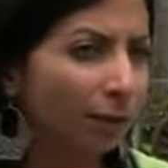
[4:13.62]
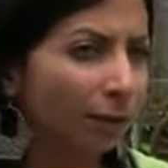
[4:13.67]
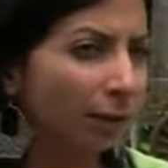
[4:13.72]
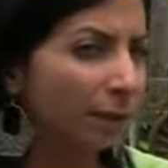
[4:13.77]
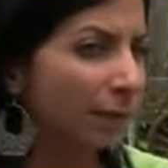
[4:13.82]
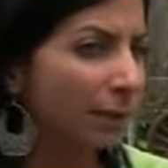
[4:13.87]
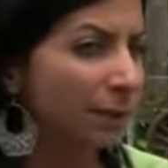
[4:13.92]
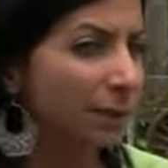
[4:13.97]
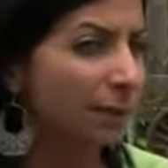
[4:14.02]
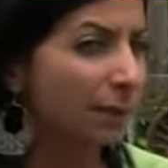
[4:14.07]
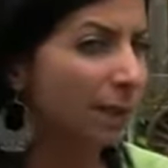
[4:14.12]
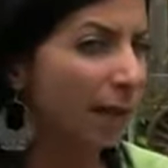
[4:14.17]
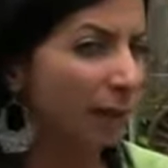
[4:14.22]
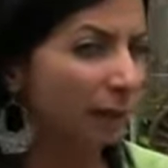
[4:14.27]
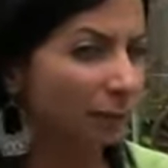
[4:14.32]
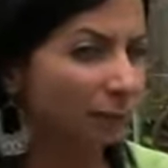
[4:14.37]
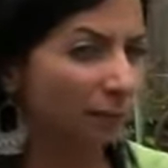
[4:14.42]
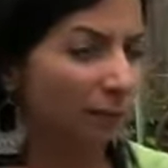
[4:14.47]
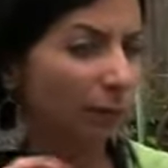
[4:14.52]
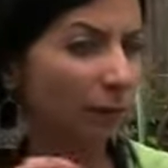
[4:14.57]
This is
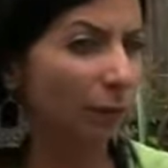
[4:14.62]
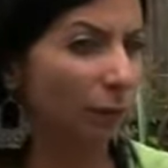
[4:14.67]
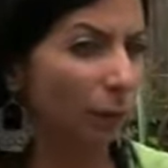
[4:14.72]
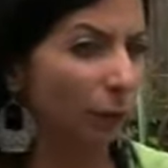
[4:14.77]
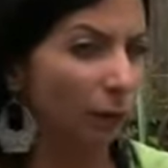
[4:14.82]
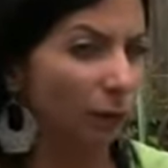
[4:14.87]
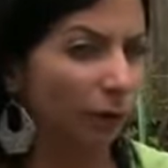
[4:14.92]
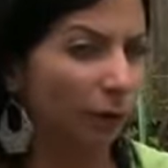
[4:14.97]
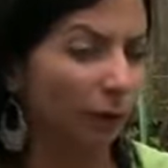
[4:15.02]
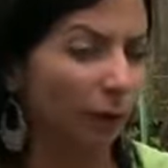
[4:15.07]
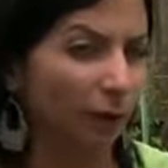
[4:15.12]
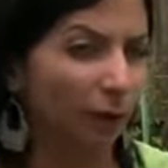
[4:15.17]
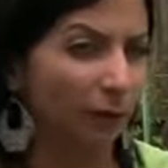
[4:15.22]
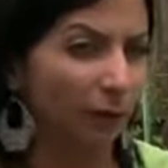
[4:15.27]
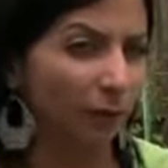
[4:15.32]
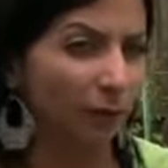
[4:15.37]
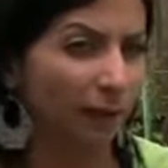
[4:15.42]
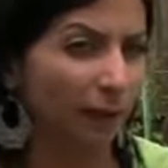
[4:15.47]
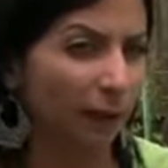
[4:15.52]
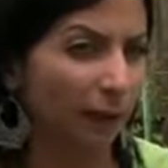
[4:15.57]
not a word on
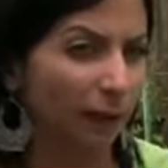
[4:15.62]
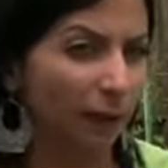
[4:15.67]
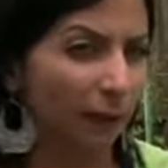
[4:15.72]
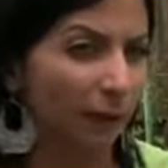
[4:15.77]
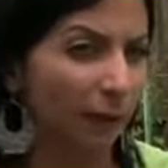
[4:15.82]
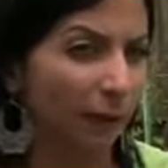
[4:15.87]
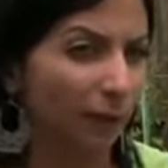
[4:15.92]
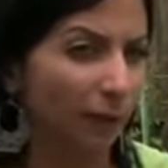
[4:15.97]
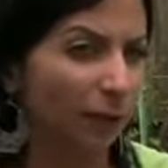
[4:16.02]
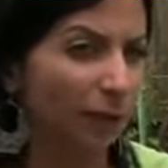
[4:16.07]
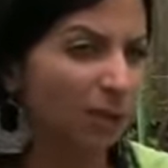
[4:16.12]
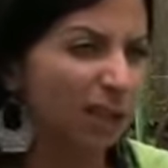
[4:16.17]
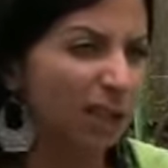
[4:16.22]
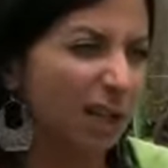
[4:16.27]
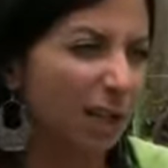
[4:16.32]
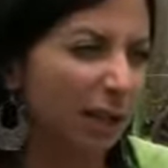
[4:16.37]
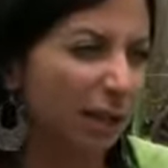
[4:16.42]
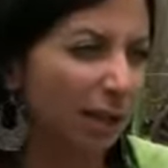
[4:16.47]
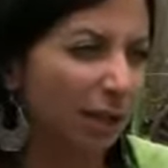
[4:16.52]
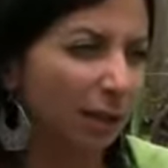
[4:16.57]
a feeling, you know, it's
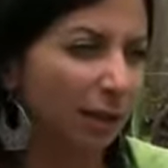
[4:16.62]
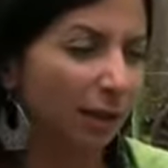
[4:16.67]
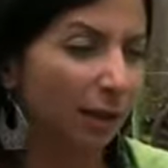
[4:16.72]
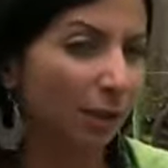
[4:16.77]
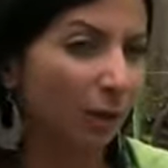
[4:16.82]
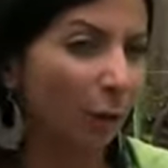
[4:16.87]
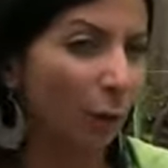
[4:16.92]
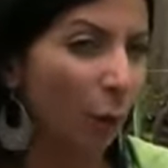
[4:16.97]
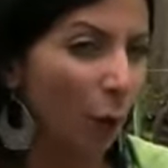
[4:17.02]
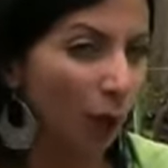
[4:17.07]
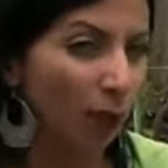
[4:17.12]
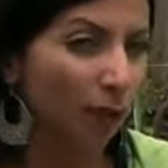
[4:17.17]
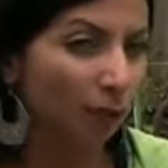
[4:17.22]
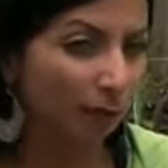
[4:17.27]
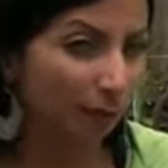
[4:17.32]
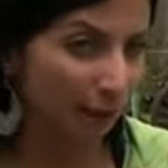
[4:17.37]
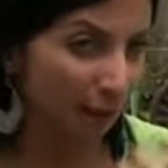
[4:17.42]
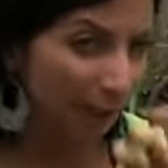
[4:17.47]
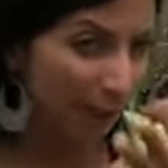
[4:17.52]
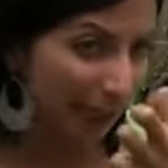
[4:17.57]
like, what?
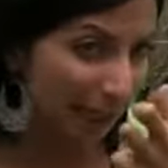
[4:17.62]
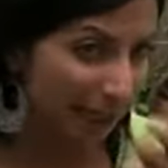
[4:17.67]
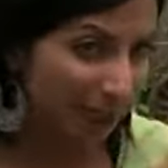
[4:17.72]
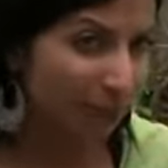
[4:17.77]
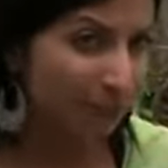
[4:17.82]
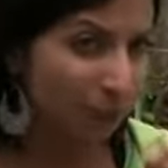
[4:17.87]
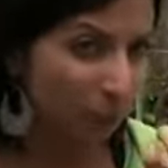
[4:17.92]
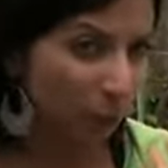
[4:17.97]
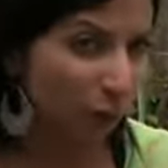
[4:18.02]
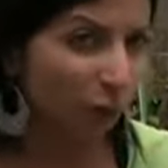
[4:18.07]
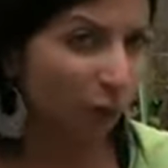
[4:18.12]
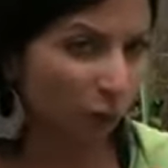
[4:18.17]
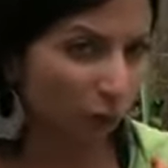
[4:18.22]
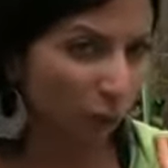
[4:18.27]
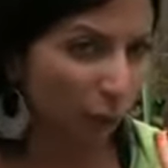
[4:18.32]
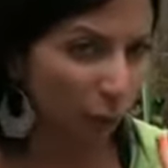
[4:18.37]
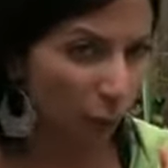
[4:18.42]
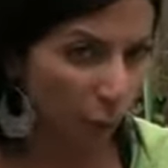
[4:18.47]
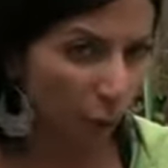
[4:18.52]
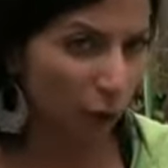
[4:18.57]
Let's put
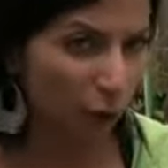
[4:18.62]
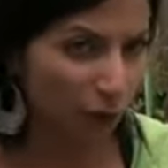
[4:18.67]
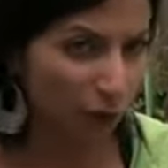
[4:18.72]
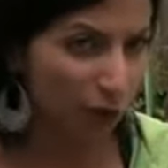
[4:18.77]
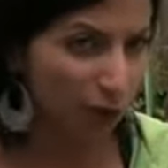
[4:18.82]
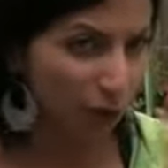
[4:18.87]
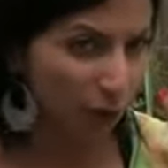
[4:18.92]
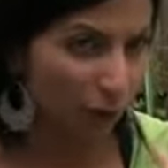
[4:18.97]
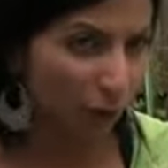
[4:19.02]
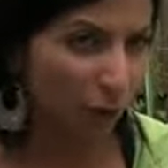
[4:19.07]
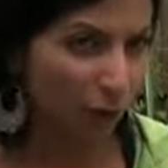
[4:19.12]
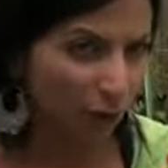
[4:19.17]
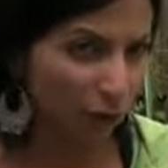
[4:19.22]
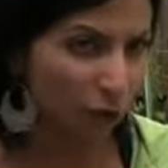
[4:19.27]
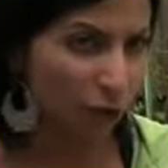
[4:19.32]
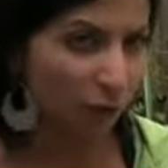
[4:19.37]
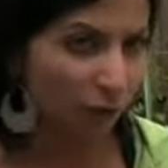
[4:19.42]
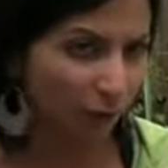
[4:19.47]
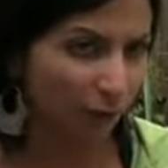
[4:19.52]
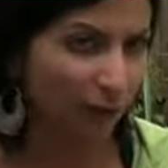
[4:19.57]
words on
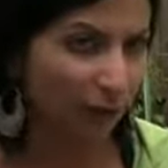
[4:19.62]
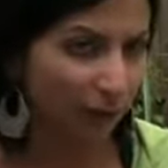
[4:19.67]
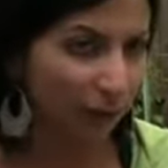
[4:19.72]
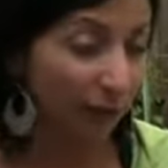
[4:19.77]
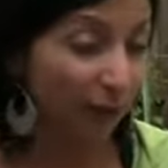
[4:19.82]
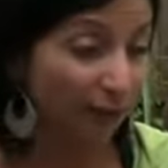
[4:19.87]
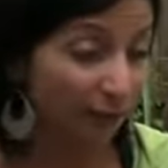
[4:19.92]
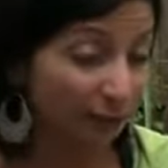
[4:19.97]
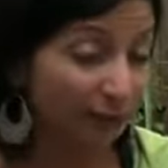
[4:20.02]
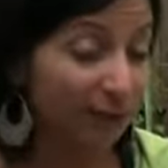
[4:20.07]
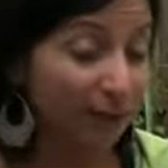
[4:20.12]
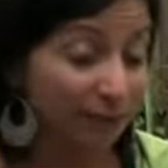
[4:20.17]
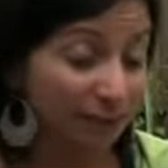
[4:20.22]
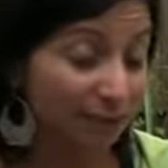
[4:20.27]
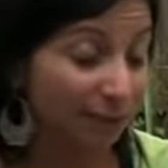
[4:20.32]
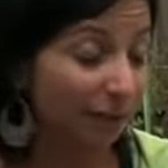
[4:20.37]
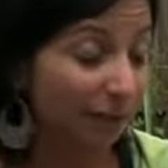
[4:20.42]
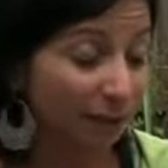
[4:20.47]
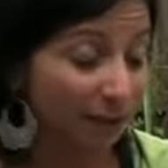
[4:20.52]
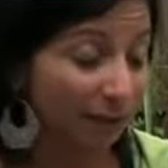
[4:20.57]
what you feel. And this is
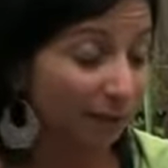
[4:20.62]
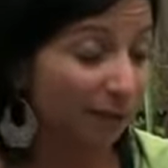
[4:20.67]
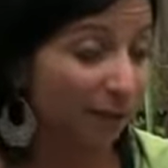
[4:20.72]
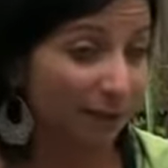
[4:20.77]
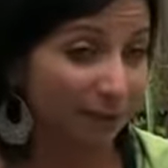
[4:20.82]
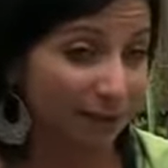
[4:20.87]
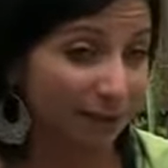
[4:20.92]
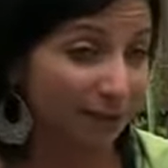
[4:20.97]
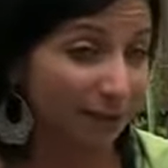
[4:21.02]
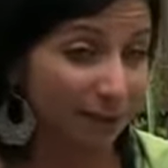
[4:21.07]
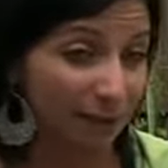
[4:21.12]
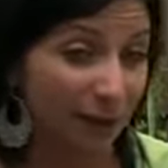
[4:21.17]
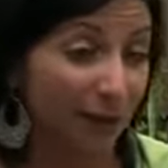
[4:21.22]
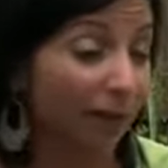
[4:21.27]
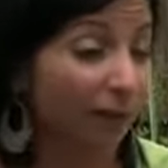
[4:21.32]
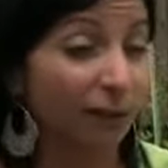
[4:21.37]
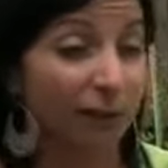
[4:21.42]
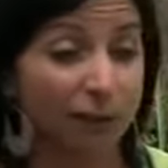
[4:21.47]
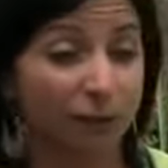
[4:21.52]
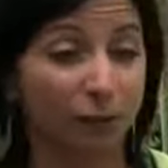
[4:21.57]
something that is
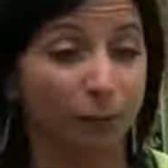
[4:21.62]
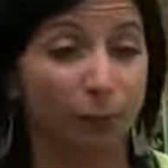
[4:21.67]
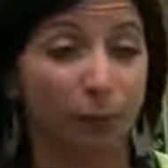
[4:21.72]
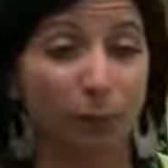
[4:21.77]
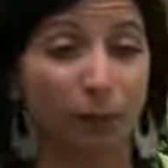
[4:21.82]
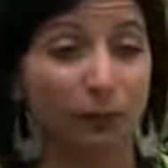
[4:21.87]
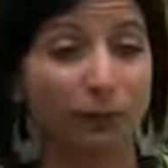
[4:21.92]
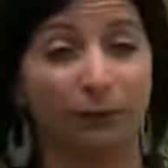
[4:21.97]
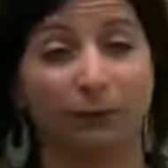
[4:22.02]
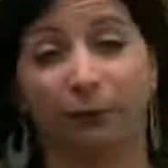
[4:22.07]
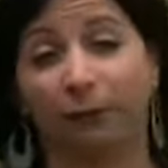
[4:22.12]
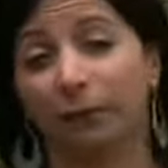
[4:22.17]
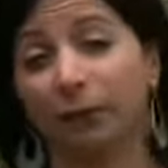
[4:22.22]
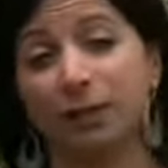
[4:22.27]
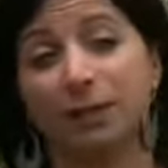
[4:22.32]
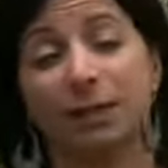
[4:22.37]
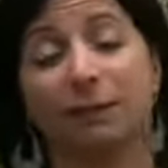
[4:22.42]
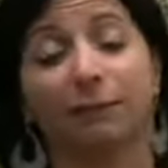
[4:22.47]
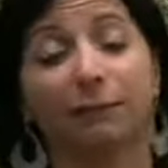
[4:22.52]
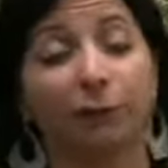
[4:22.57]
obvious, for, for
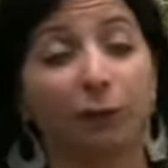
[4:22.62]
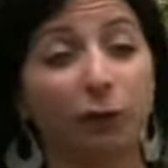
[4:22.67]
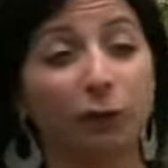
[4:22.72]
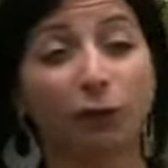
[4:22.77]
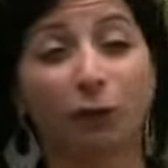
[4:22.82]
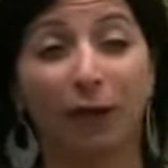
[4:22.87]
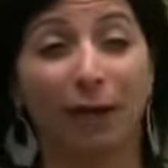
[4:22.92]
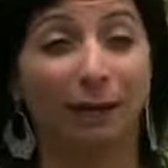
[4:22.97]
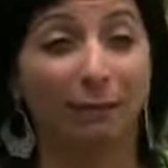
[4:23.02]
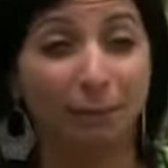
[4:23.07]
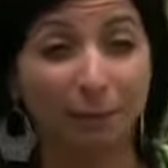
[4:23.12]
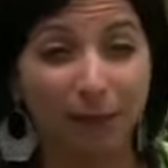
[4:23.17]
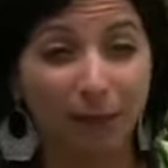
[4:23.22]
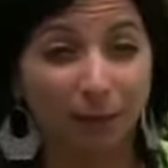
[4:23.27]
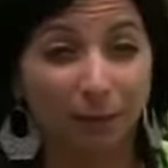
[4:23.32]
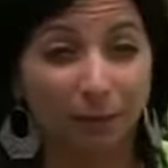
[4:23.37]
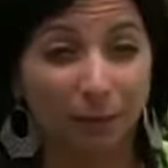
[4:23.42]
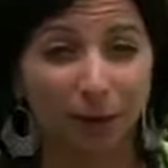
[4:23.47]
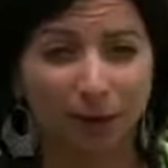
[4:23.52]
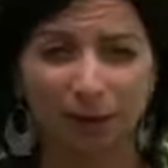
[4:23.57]
example, for you and
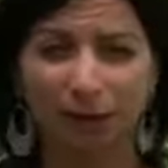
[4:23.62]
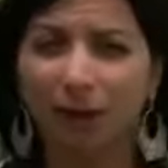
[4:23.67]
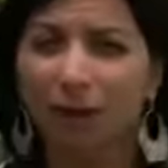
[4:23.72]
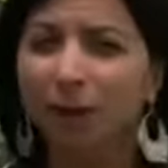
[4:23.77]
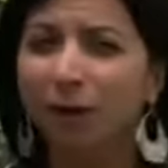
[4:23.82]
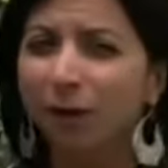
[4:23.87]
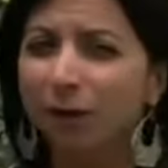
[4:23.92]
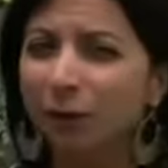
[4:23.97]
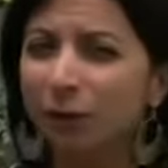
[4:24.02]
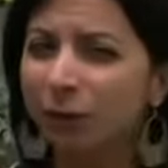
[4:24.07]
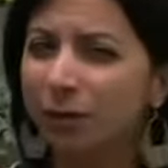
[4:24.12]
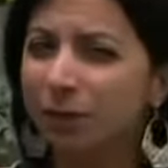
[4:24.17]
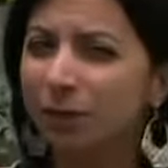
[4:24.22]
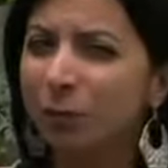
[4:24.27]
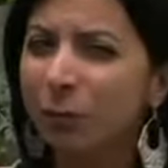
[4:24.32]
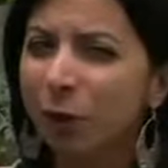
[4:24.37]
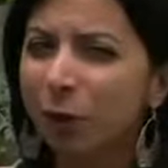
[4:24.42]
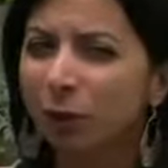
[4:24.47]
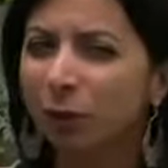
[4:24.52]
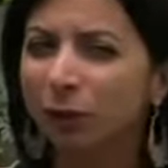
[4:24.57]
me, but for
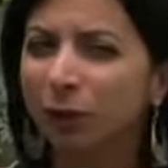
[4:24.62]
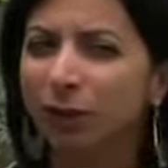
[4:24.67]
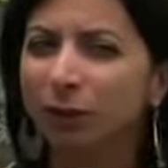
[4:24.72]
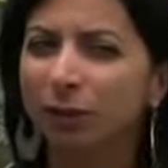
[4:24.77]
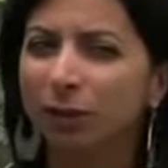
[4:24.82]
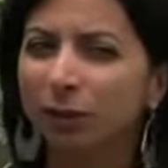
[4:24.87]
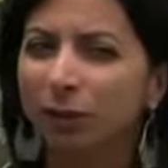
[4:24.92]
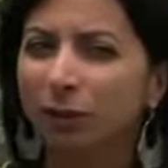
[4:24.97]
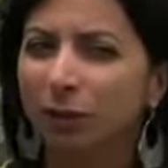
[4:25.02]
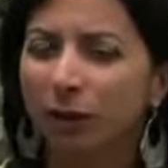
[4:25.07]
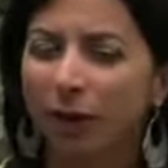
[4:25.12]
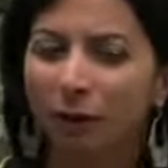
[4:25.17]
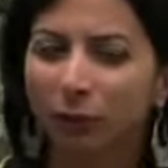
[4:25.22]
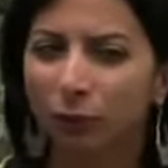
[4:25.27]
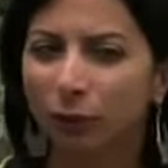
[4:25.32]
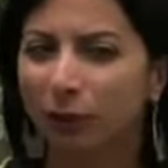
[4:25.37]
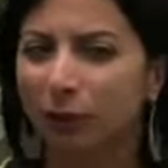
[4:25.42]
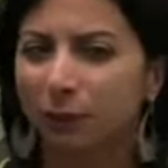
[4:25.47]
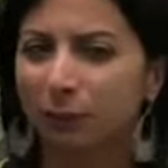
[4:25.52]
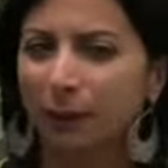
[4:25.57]
someone who didn't learn how
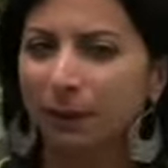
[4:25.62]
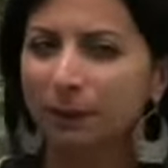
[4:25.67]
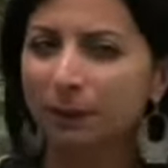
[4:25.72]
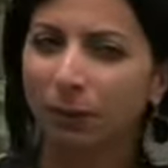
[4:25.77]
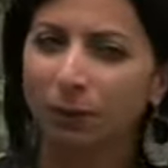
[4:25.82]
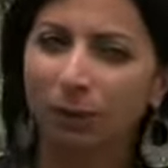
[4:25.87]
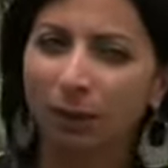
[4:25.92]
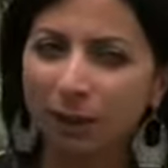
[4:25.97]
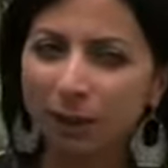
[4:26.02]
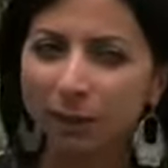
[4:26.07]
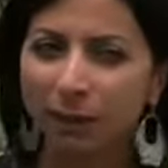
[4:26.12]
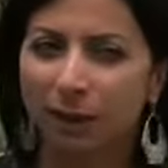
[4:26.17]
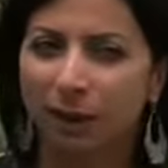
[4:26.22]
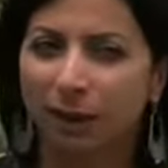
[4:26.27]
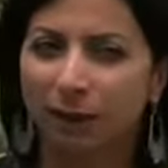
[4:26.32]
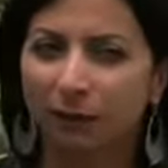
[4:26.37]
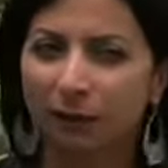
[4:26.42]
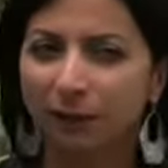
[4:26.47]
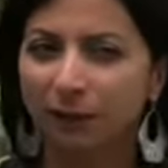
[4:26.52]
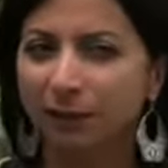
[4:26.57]
to express all his
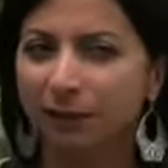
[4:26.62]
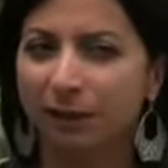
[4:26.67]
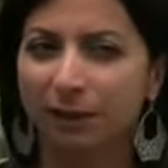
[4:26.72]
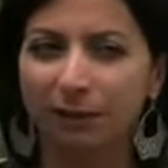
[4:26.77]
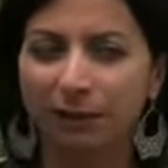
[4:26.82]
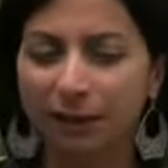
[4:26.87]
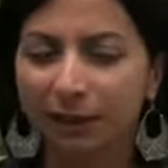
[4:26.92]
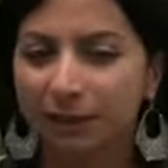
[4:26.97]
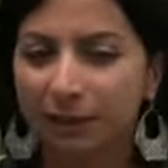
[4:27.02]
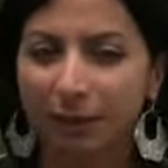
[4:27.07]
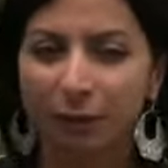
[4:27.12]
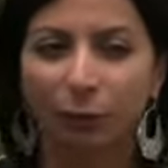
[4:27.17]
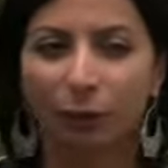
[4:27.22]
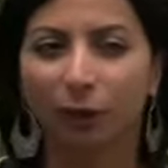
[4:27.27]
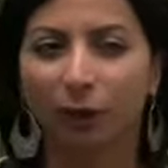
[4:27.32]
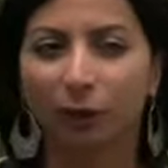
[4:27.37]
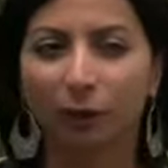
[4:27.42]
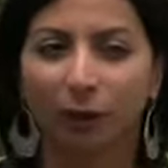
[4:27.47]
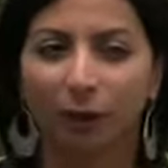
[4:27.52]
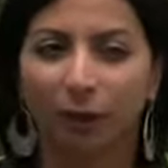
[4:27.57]
life and is living
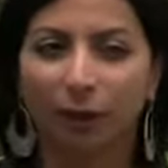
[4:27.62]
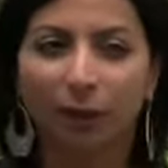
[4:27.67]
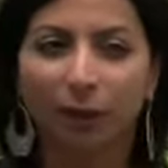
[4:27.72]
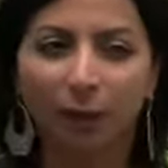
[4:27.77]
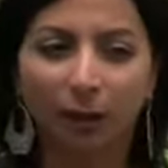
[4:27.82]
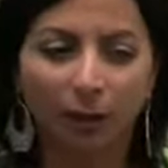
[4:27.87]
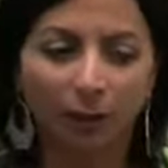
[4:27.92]
somewhere where